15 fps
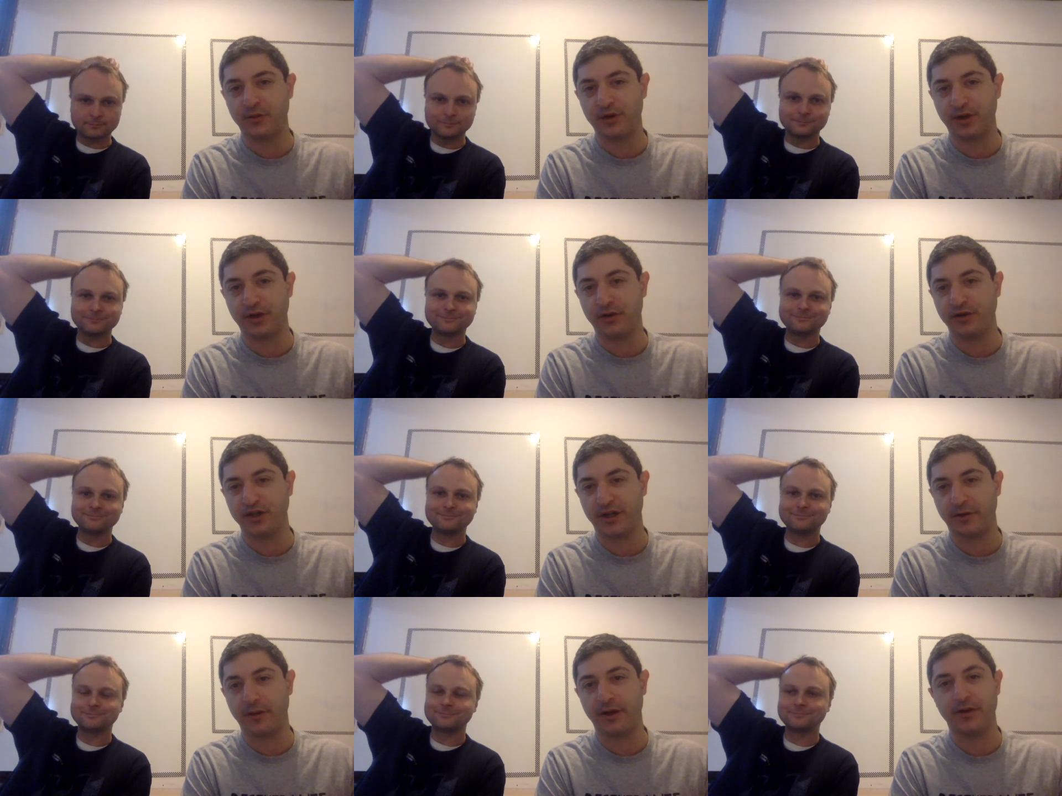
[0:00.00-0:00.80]
Speaker 1: to go to
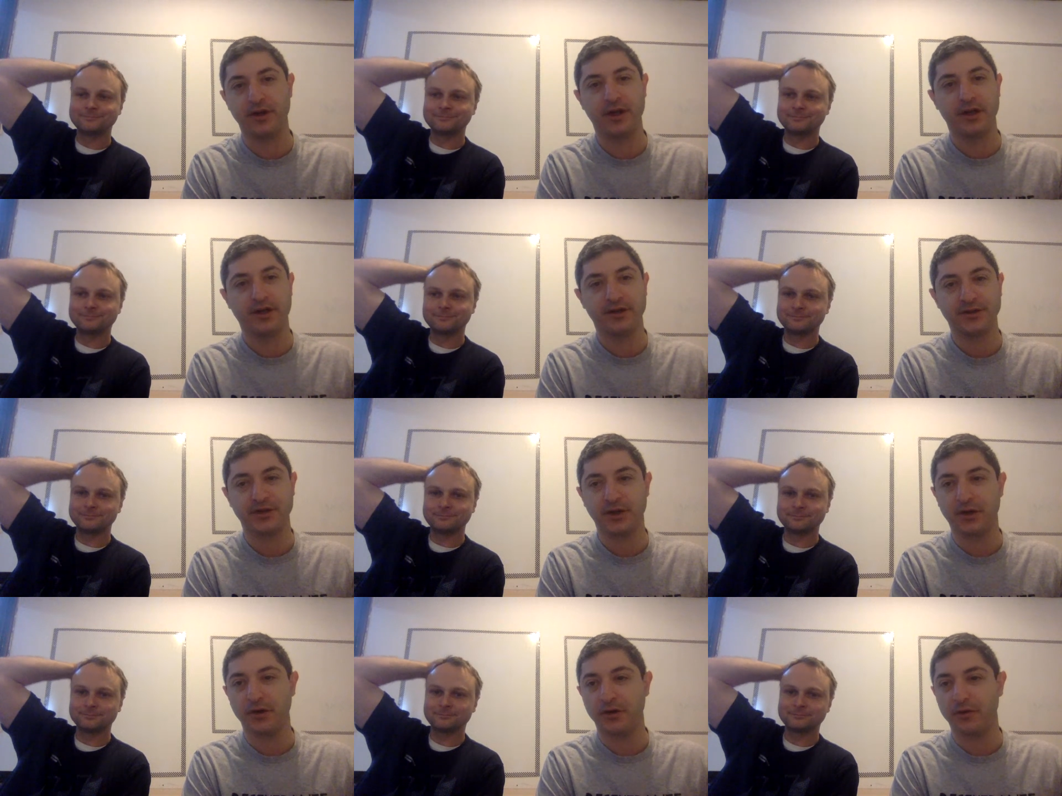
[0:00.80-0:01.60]
check them out.
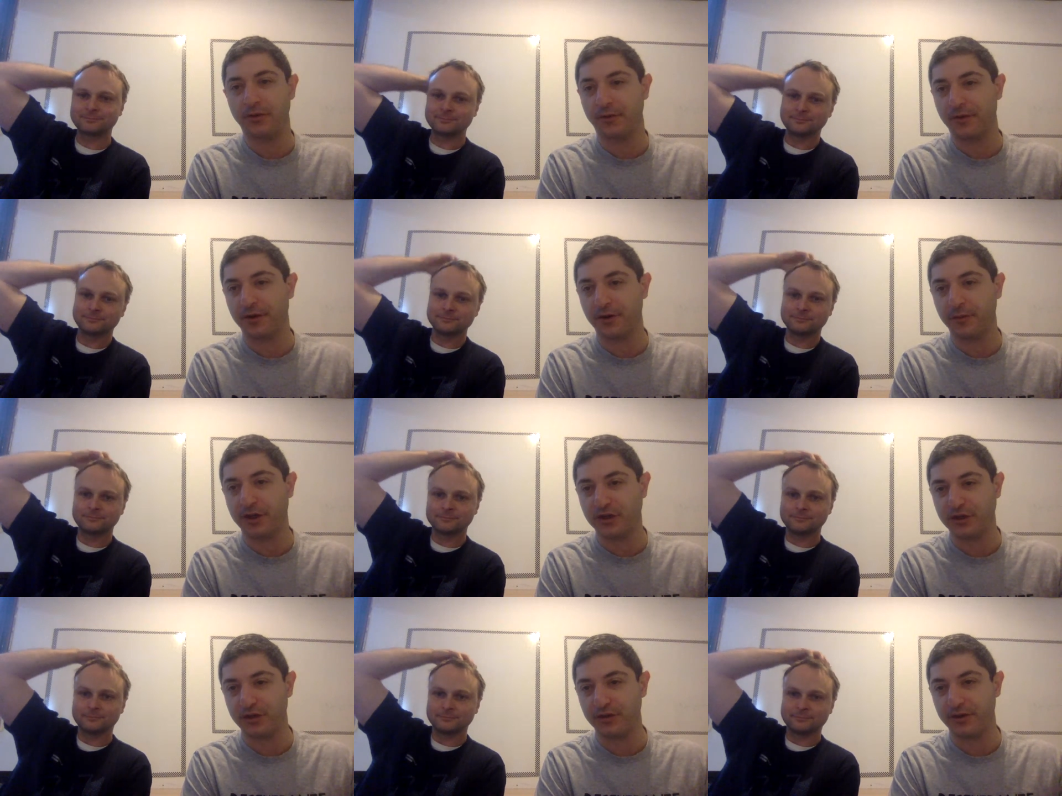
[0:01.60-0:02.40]
So we wanted to make
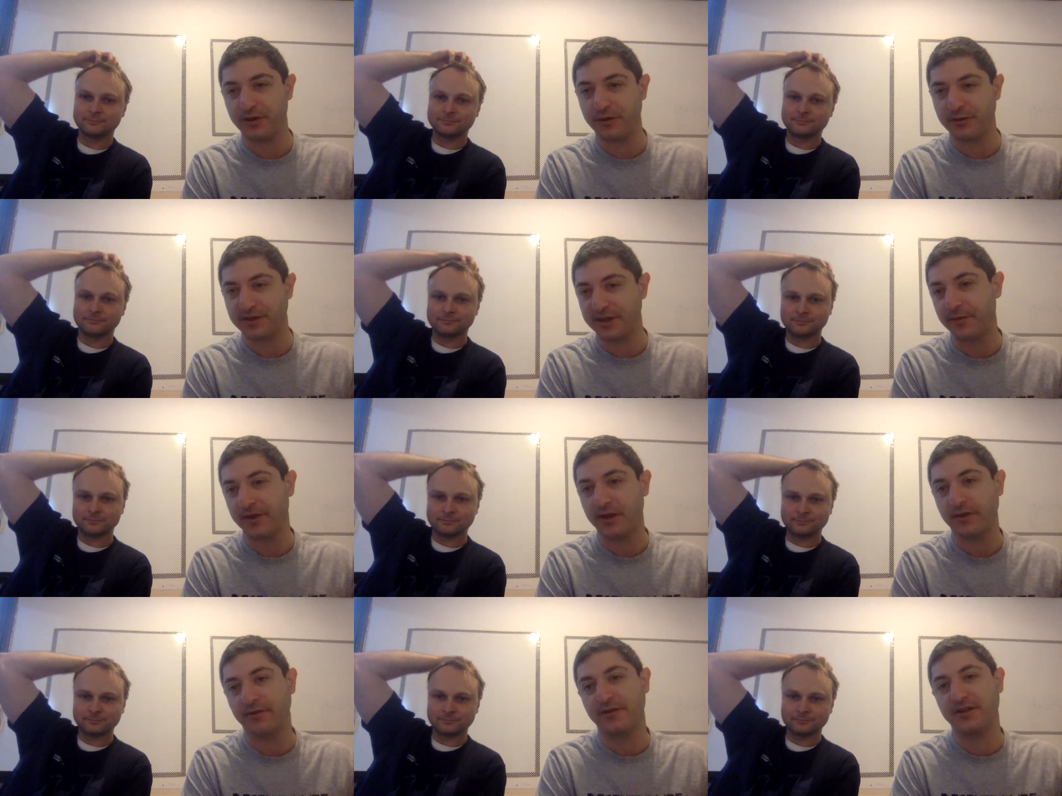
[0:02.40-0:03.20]
sure that there was
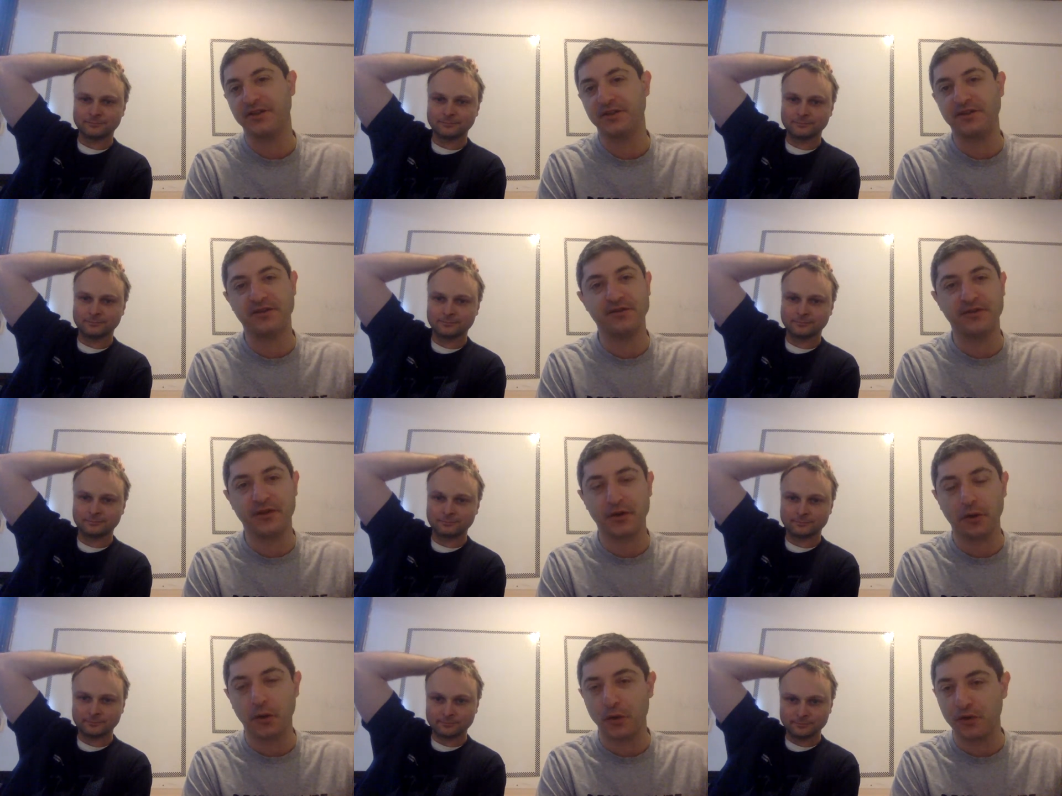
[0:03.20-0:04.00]
something. This isn't
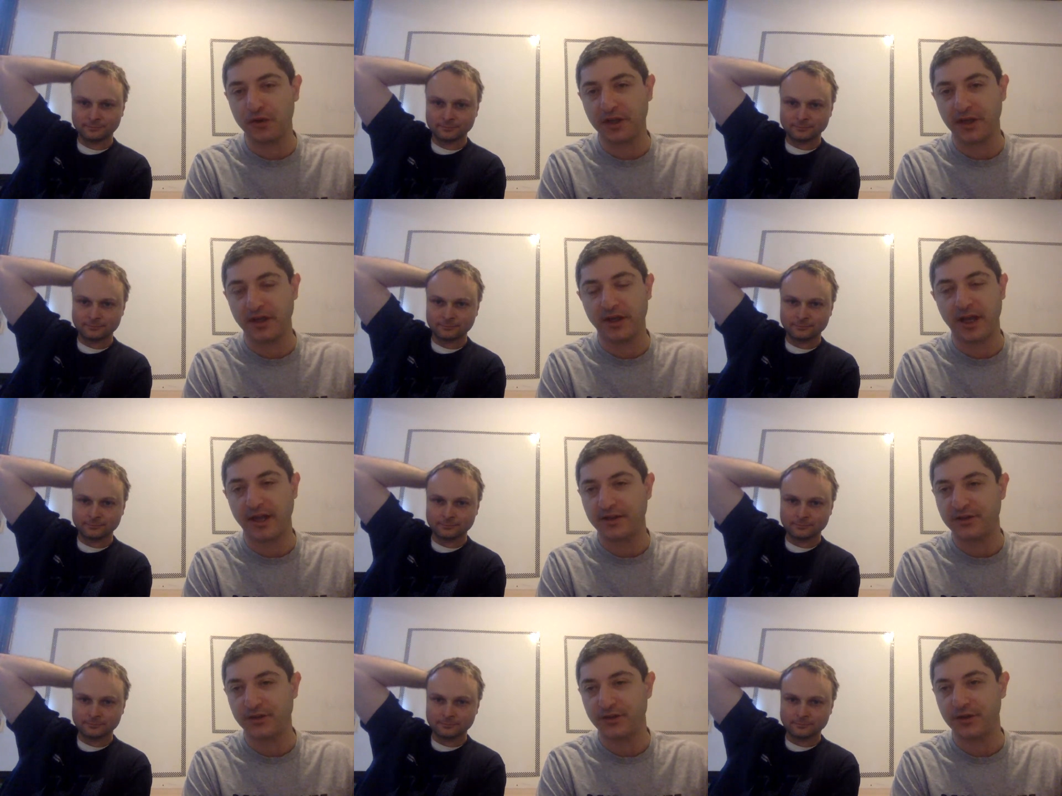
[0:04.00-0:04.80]
the only
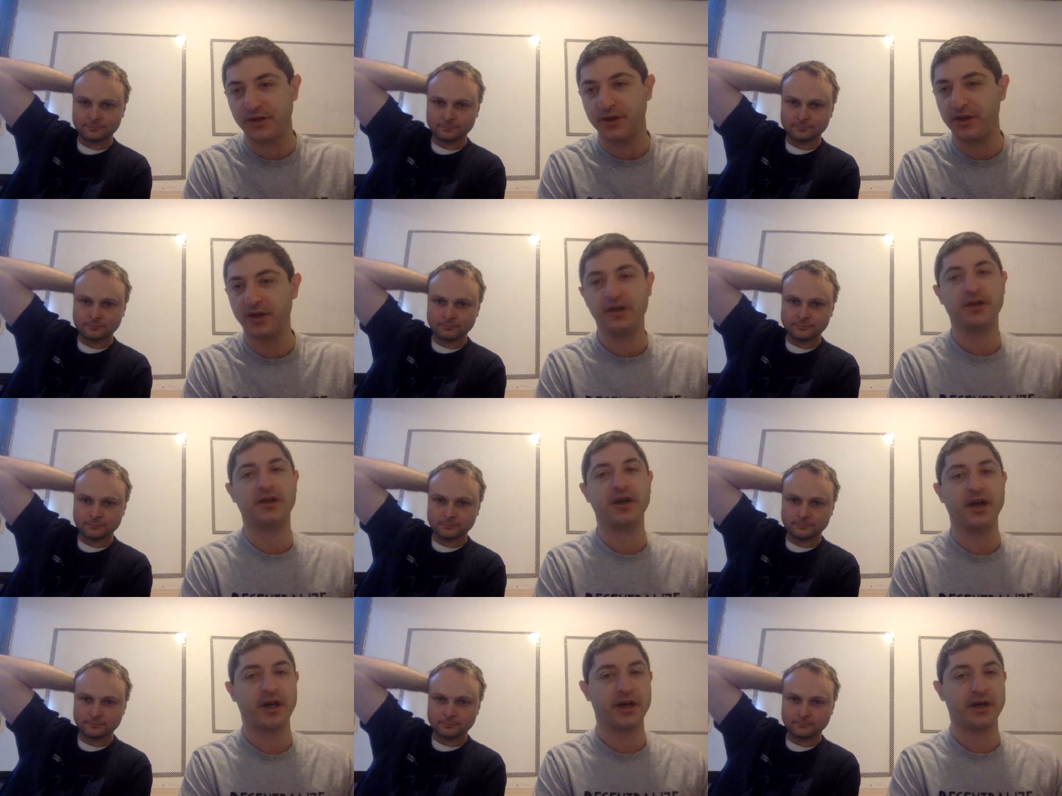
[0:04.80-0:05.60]
answer
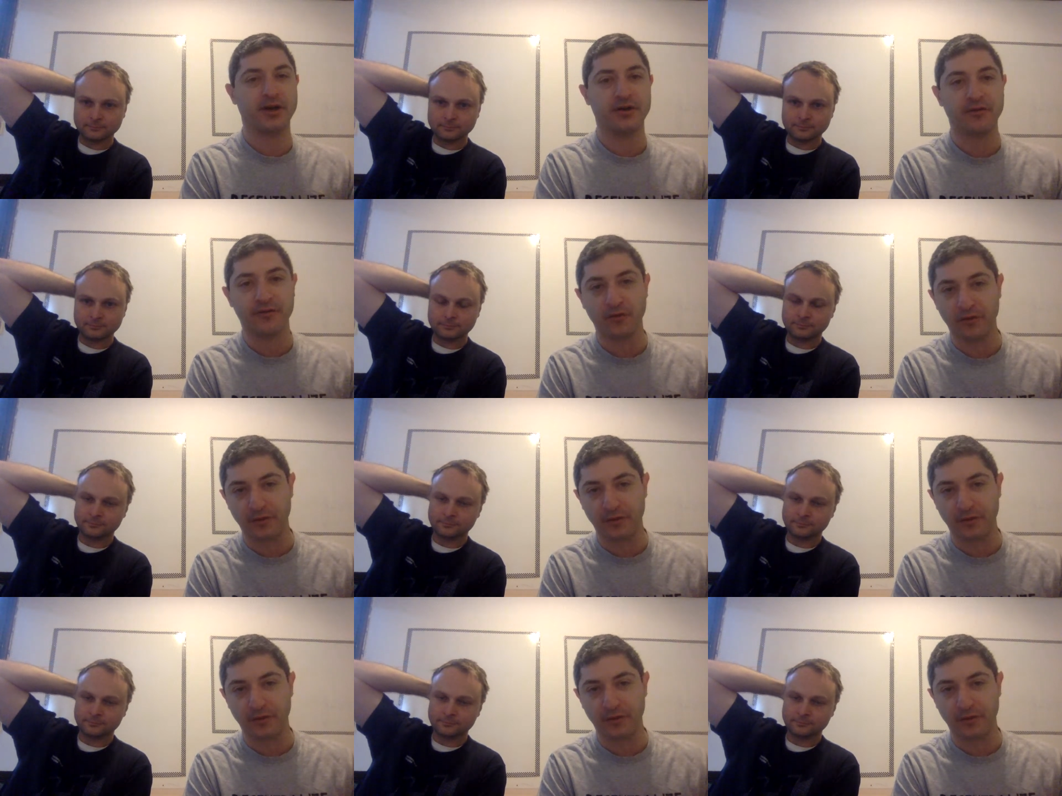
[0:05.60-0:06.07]
uh, for the